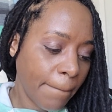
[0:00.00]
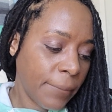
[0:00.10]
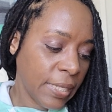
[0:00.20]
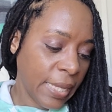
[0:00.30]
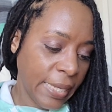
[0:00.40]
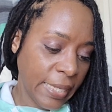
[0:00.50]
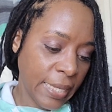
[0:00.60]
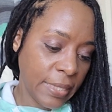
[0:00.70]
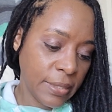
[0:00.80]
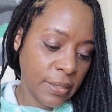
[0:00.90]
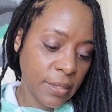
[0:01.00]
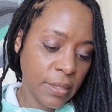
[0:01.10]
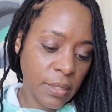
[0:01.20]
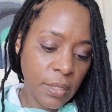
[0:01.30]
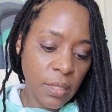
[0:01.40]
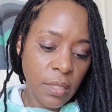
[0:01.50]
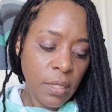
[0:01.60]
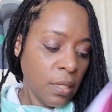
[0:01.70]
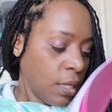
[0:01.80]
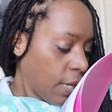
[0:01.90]
Blanket.
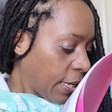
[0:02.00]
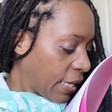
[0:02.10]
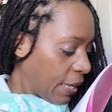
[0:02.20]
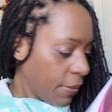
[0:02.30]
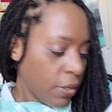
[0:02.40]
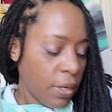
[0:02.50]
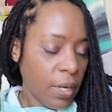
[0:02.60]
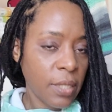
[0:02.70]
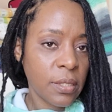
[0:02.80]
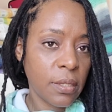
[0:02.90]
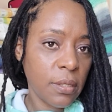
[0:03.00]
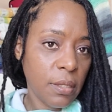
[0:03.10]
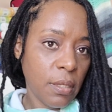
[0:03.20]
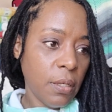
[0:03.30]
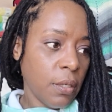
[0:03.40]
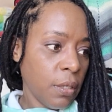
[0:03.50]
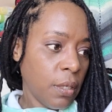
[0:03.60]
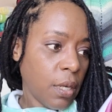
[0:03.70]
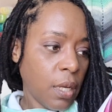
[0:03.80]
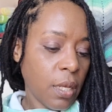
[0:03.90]
I came across
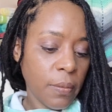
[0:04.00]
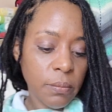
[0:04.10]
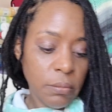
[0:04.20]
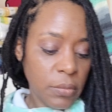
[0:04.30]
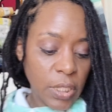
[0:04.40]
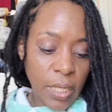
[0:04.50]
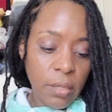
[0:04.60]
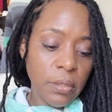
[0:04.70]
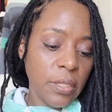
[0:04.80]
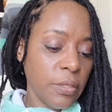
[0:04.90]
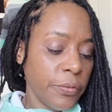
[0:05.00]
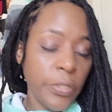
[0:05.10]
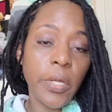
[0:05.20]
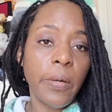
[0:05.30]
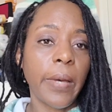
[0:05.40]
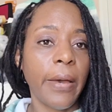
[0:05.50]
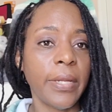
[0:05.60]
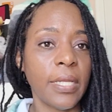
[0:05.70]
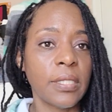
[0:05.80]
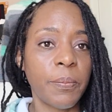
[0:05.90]
her channel. You know how
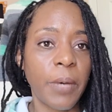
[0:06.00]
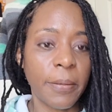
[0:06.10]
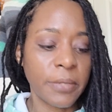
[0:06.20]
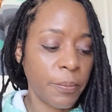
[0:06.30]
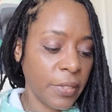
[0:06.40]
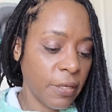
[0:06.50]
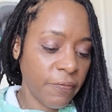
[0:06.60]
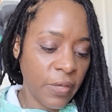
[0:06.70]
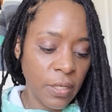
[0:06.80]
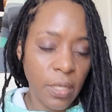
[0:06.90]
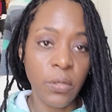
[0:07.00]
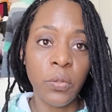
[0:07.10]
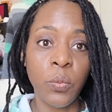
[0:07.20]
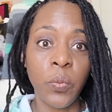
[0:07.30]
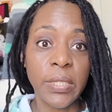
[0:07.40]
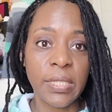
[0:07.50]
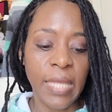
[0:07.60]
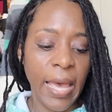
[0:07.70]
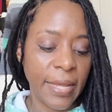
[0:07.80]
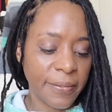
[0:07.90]
it is. It pops up in your feed. You're like, oh, what's
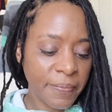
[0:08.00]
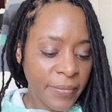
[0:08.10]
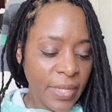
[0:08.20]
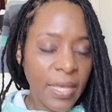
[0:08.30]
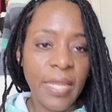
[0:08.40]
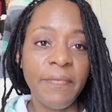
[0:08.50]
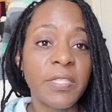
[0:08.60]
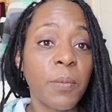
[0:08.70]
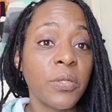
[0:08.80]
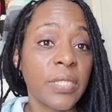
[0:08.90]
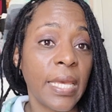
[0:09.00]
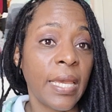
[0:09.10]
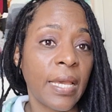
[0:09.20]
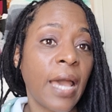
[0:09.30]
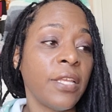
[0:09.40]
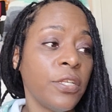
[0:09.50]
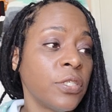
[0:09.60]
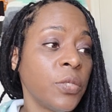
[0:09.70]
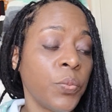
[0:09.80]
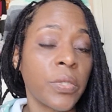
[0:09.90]
that? And if it's mosaic, I
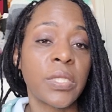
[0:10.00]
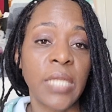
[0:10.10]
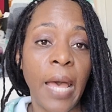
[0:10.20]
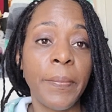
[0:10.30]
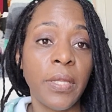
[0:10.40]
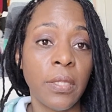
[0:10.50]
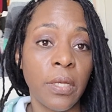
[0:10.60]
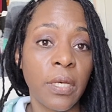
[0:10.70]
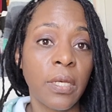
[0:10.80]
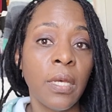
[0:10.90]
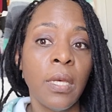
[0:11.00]
usually will stop and look.